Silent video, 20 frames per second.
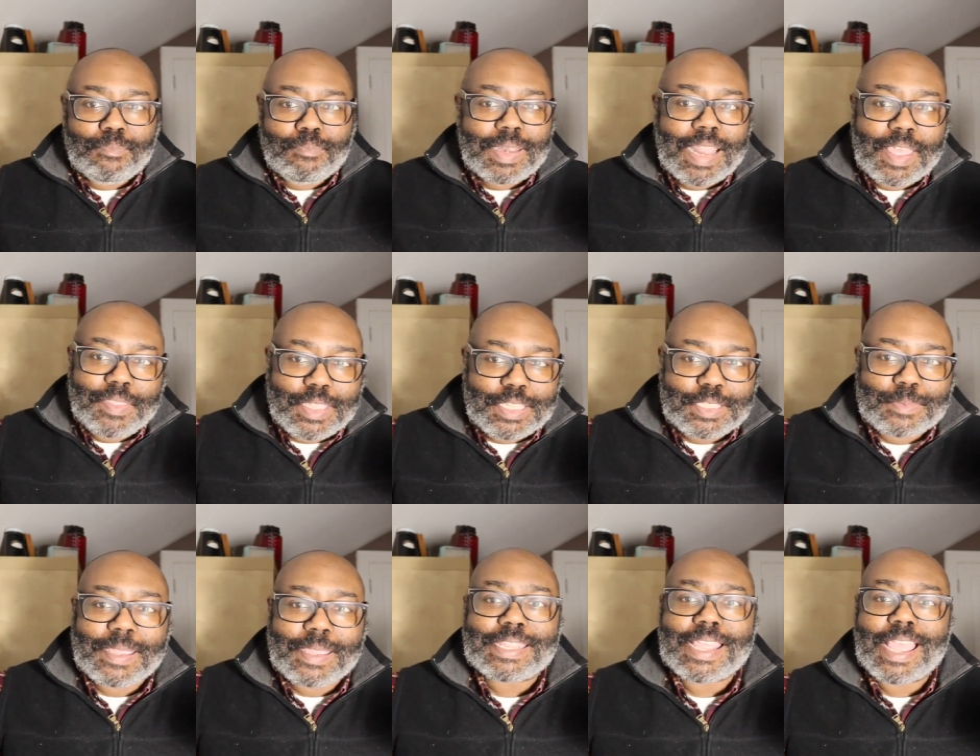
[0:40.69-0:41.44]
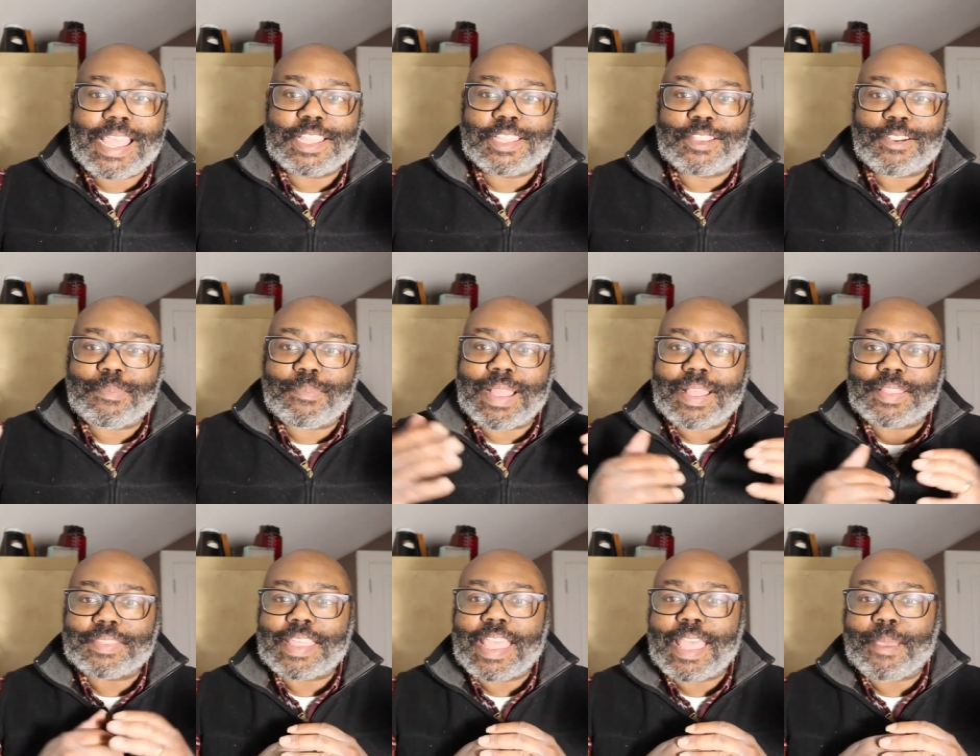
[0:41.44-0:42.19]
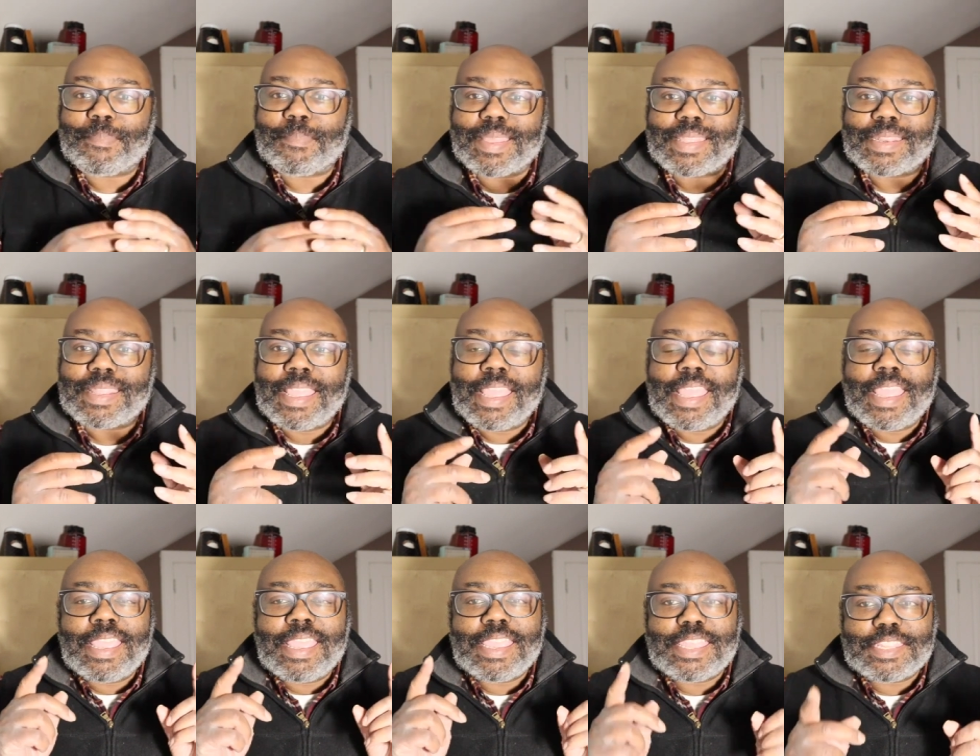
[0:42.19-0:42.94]
Nothing spectacular about that, but
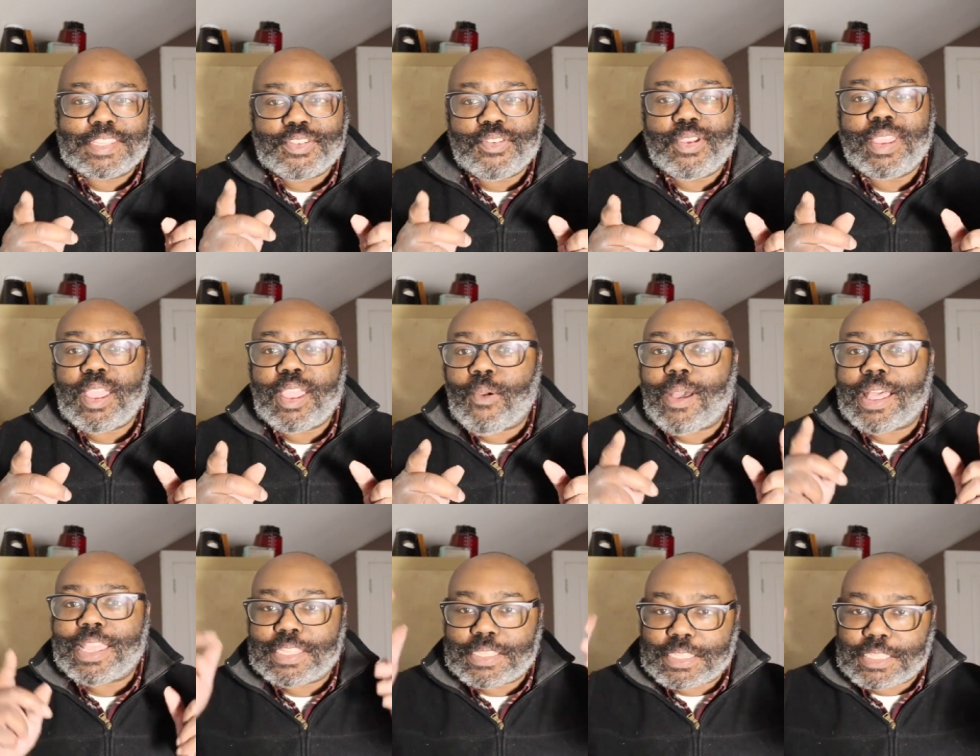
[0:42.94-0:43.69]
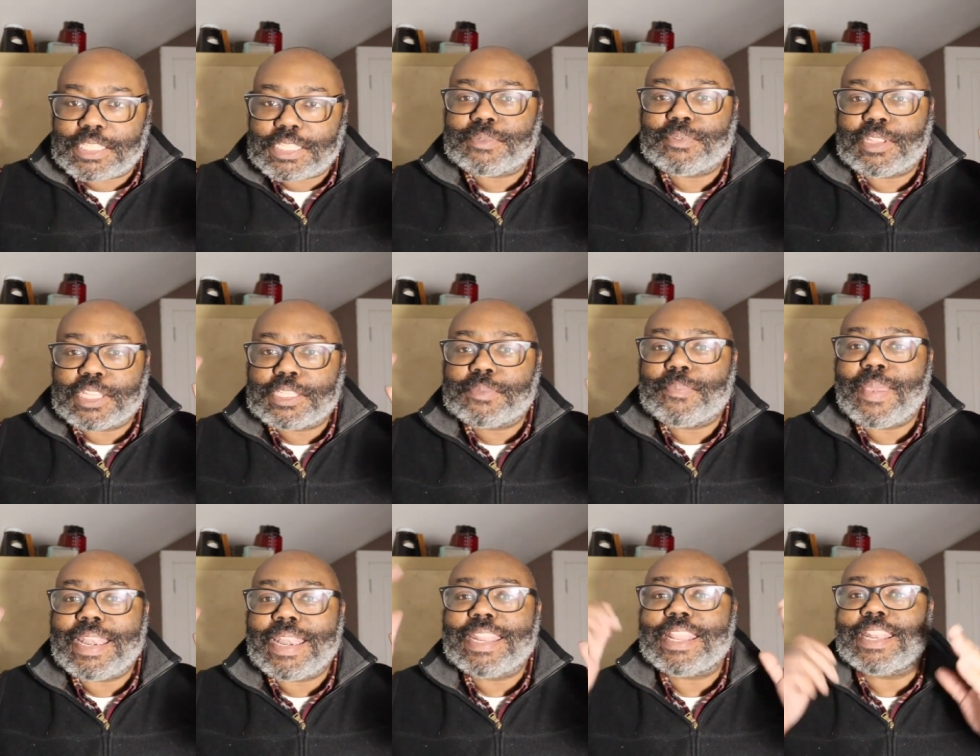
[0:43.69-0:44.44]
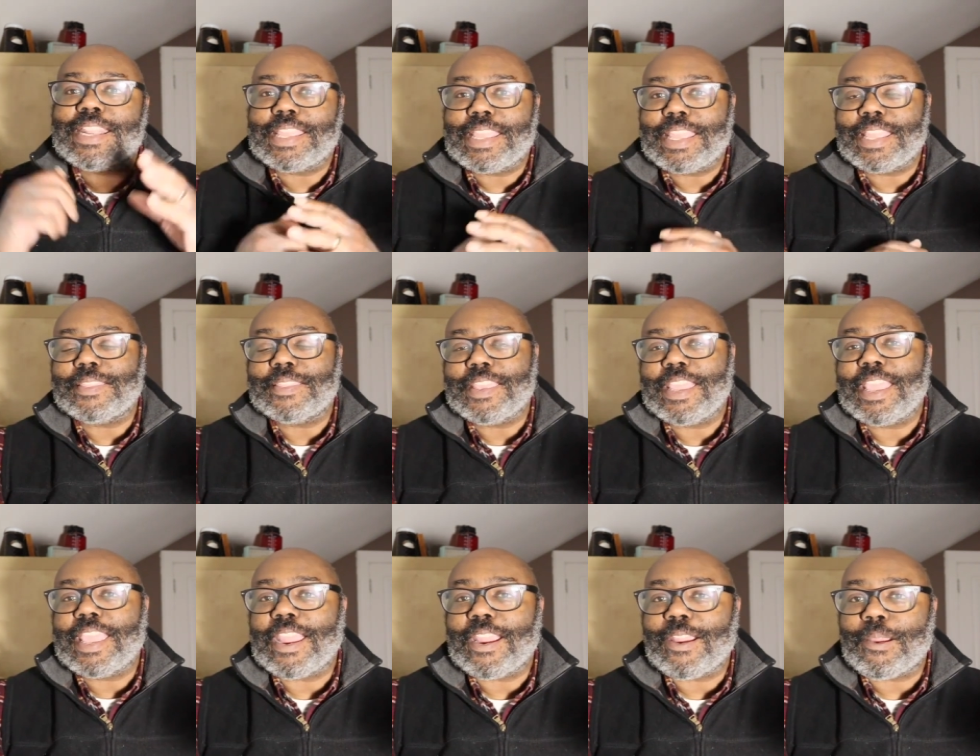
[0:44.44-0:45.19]
he's doing it while he's suspended in
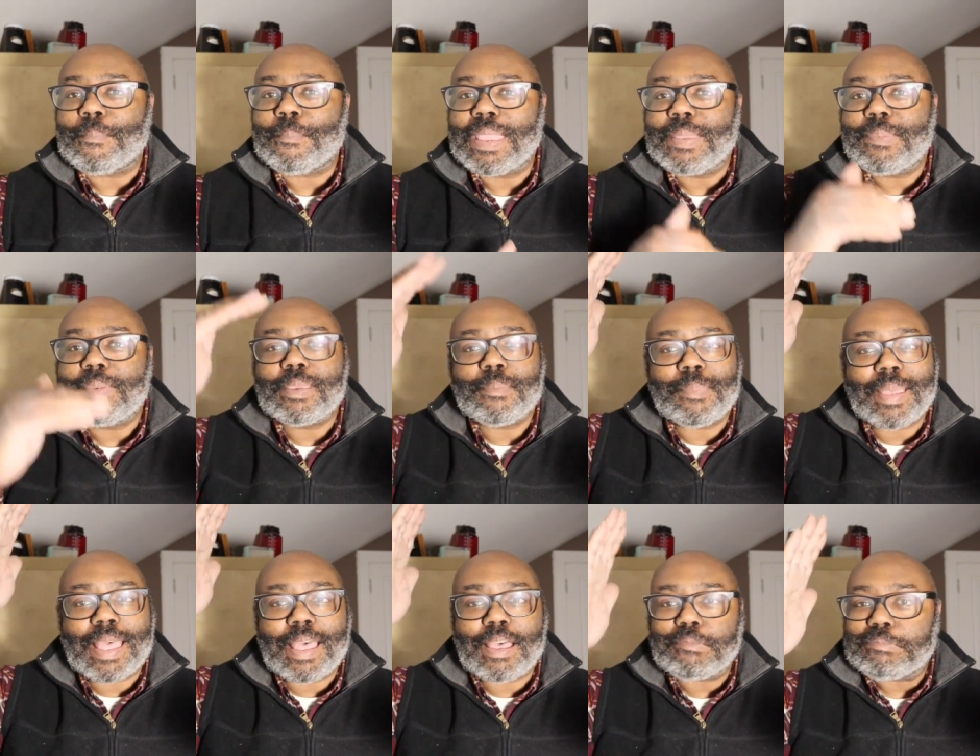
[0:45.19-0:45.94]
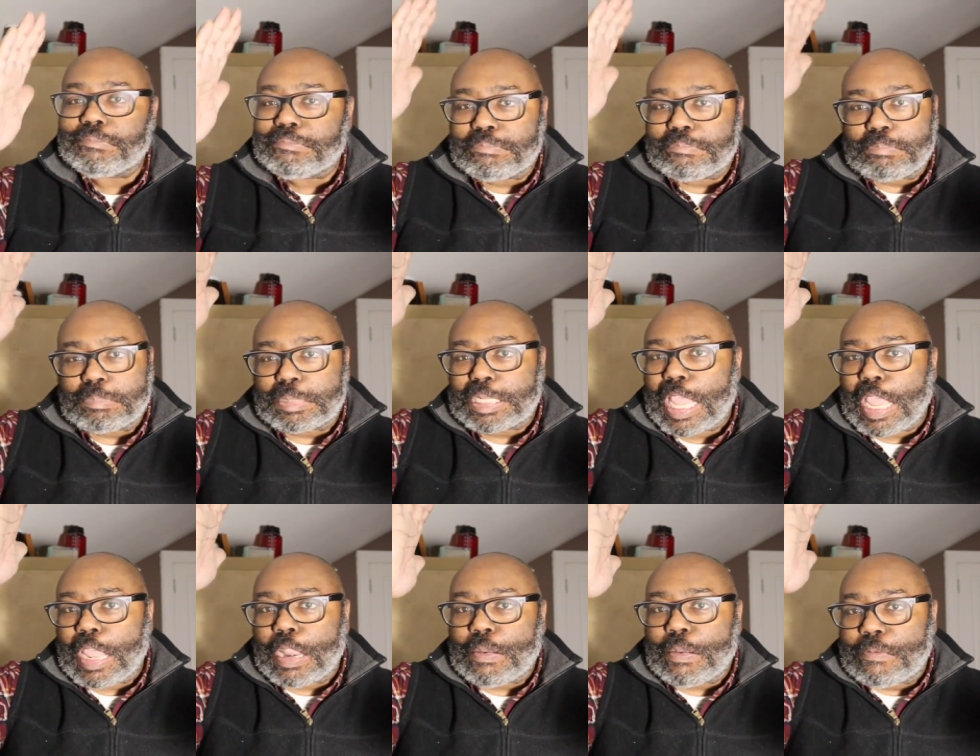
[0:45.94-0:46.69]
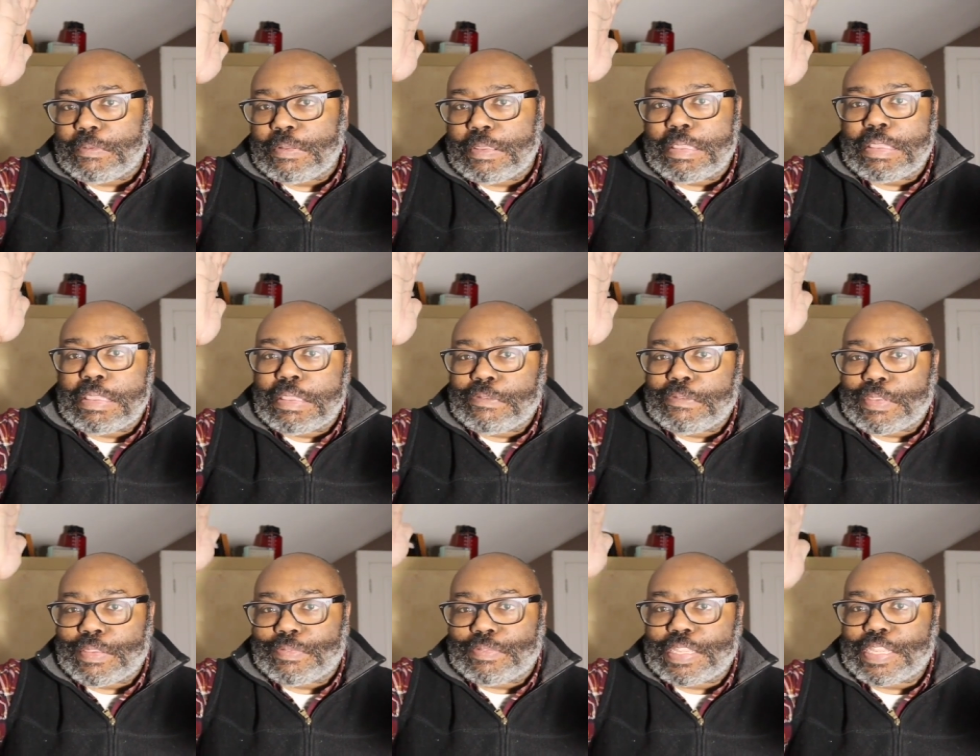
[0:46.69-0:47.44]
the air, maybe about ten,
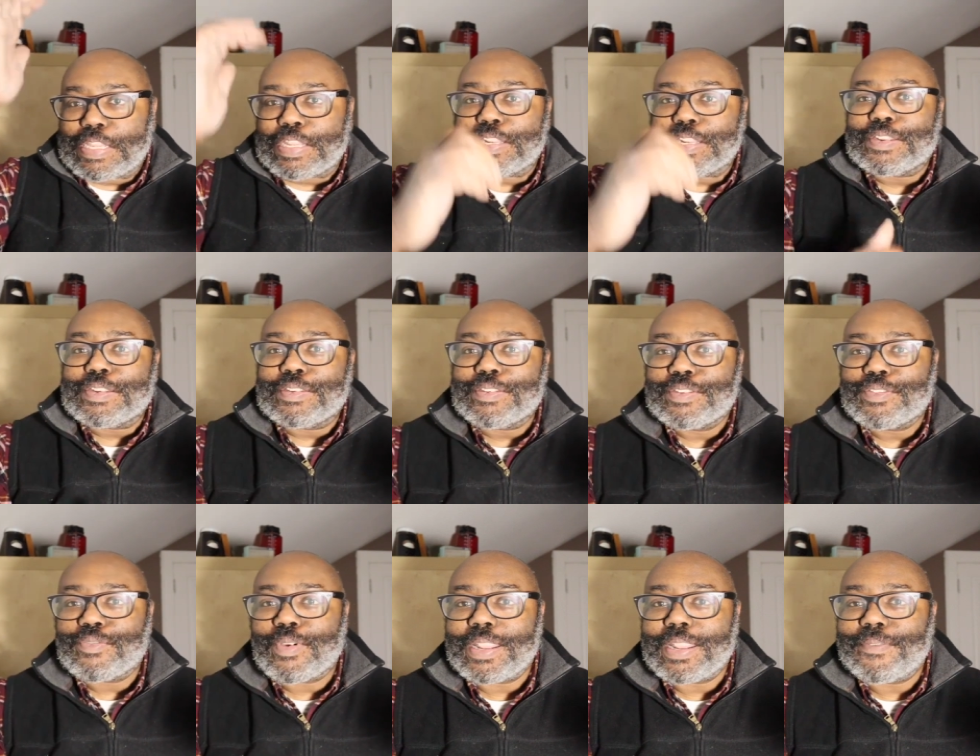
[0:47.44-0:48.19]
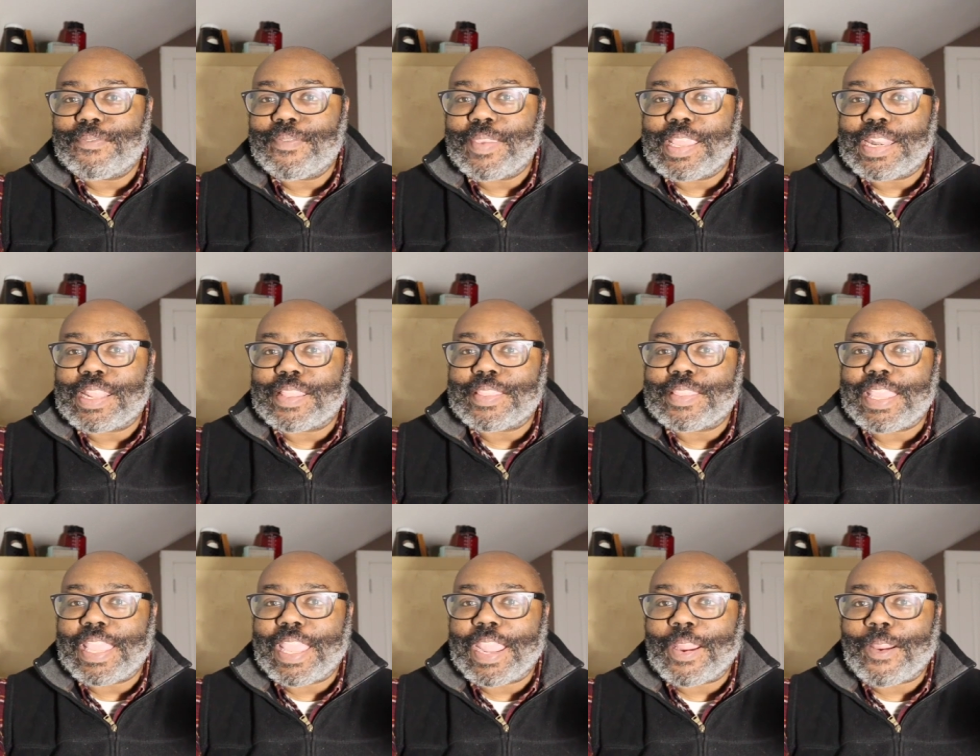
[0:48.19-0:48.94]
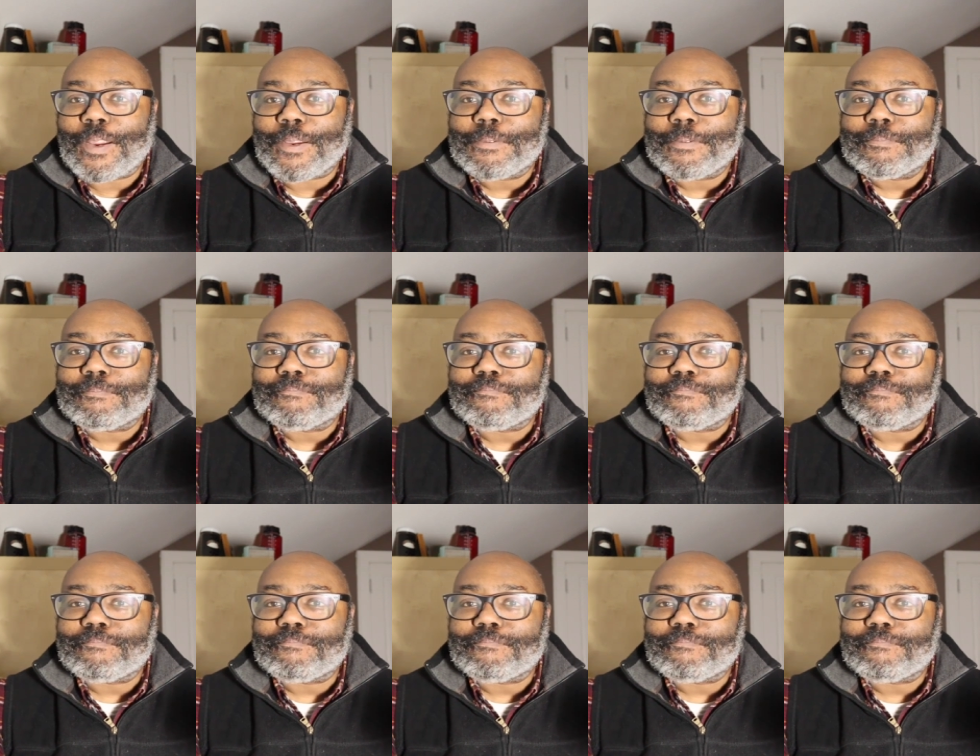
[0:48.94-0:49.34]
fifteen, twenty feet in the air.